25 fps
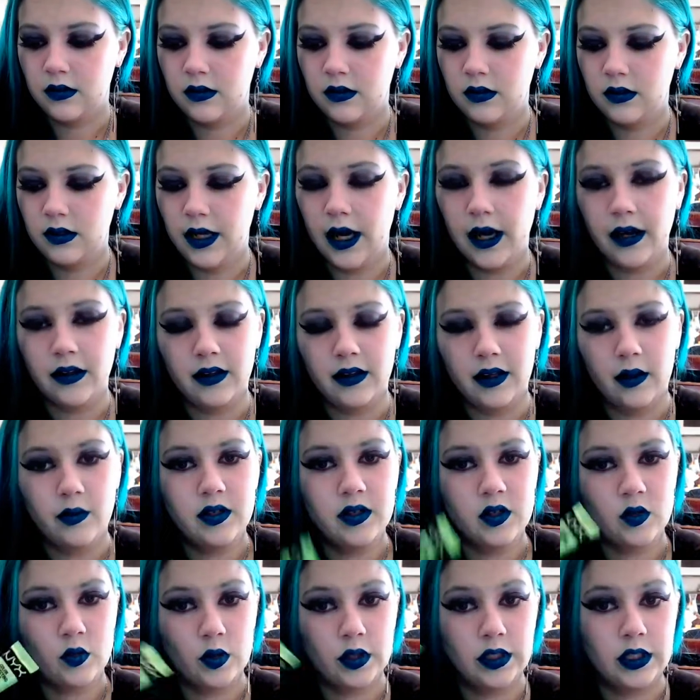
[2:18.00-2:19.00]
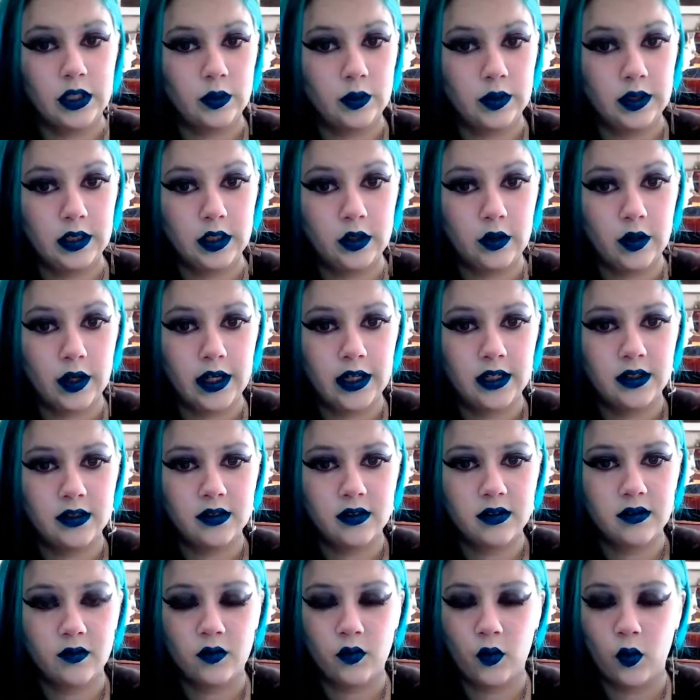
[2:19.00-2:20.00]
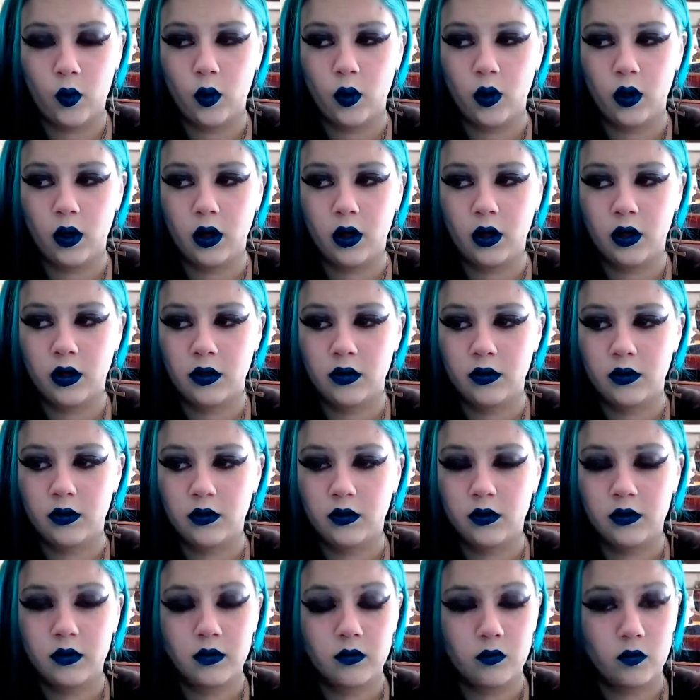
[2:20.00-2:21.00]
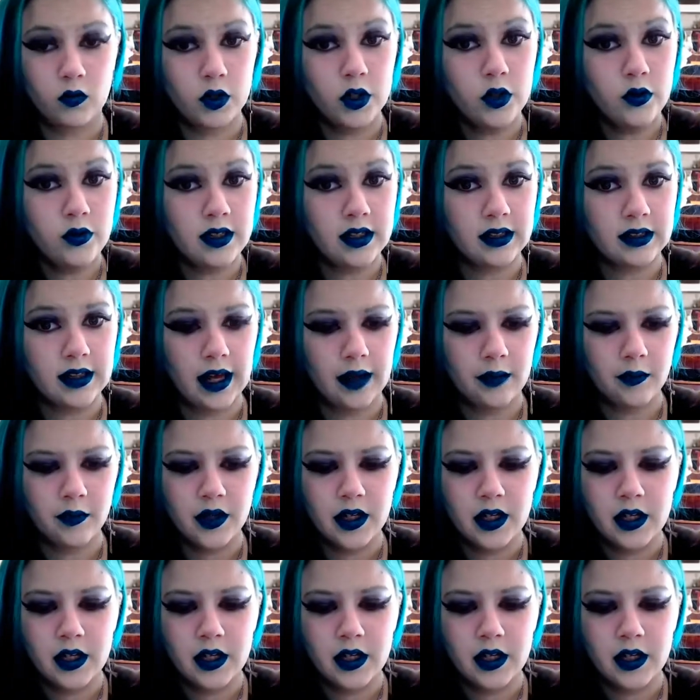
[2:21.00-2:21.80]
yeah, that one's really, really great for reducing that.